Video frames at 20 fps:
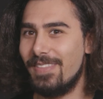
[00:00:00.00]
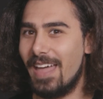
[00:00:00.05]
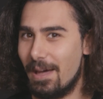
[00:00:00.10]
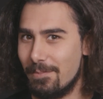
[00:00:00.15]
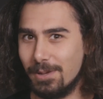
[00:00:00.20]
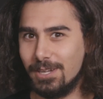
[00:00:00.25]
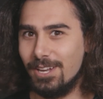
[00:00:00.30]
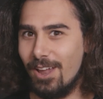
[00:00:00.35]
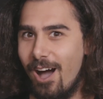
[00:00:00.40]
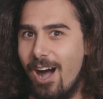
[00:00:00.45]

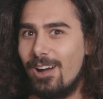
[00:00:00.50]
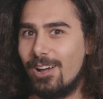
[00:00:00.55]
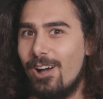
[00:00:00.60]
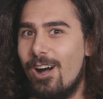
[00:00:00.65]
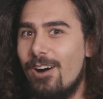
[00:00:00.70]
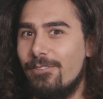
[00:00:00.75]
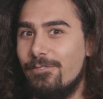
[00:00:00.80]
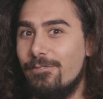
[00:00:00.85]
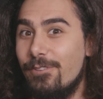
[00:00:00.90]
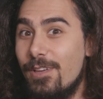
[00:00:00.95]
I'm a
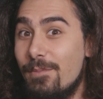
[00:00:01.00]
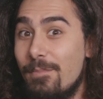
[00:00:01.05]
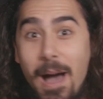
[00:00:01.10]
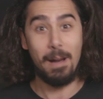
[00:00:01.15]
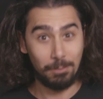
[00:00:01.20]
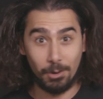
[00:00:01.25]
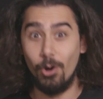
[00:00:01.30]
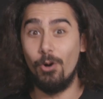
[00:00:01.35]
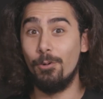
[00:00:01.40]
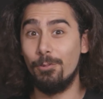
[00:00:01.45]
knockoff of him.
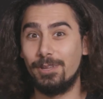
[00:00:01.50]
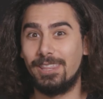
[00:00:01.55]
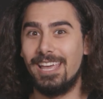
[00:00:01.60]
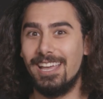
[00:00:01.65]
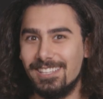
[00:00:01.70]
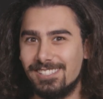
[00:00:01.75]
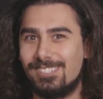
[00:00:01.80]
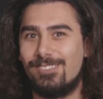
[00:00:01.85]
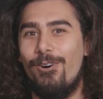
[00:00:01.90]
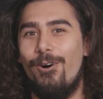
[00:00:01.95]
I'm going with
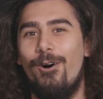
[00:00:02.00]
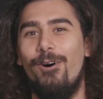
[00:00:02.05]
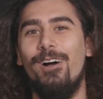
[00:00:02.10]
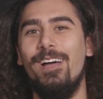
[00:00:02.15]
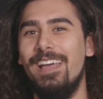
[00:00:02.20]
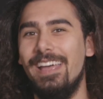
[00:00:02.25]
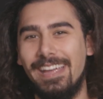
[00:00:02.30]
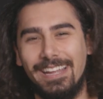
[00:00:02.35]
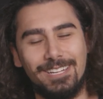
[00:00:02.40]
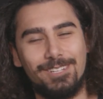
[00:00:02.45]
his goal
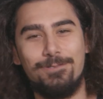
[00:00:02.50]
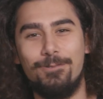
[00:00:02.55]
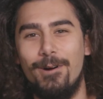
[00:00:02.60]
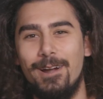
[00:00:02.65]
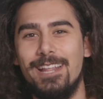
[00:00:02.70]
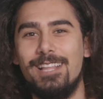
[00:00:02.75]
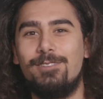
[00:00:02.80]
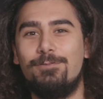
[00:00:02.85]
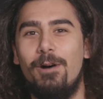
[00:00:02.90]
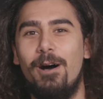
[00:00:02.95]
in
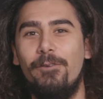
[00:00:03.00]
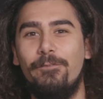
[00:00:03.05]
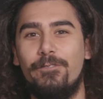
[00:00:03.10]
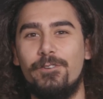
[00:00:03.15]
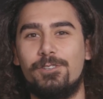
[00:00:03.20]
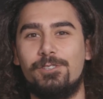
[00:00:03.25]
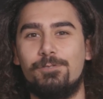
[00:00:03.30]
2012 for